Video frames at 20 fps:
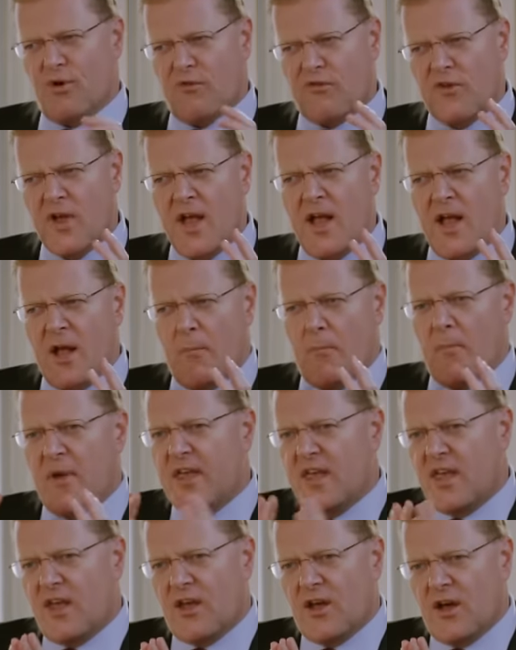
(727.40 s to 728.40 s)
of
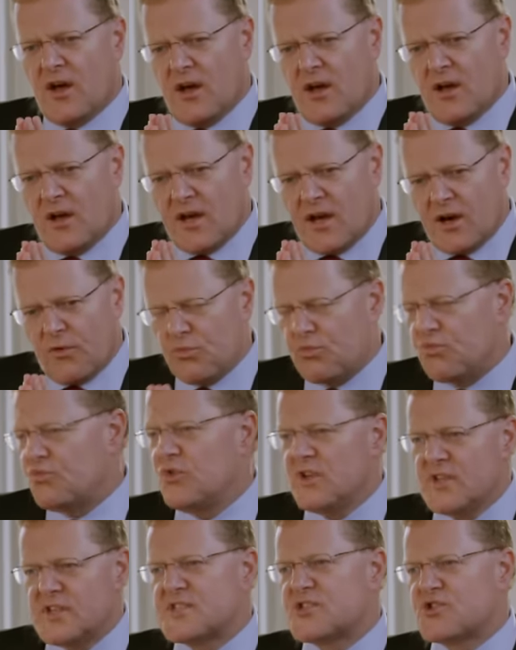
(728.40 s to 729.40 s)
making a
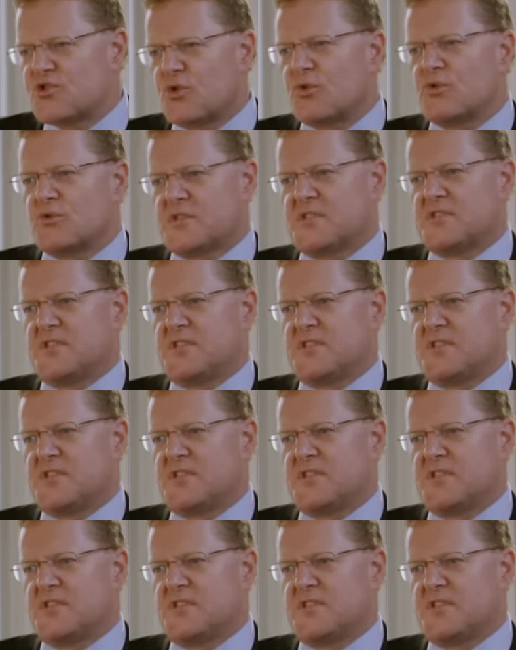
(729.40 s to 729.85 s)
really strong